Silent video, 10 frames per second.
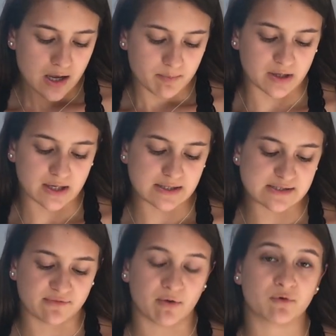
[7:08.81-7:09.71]

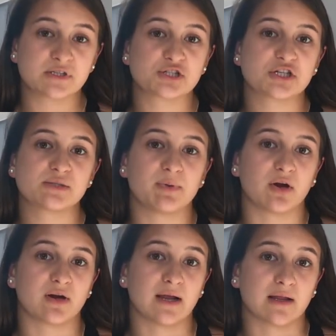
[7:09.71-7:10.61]
Because if everyone's just
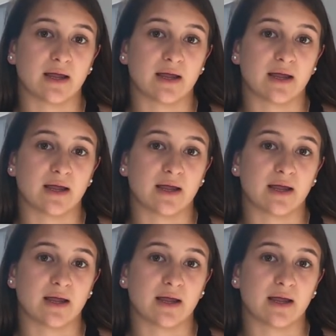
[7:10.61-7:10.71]
spiriting,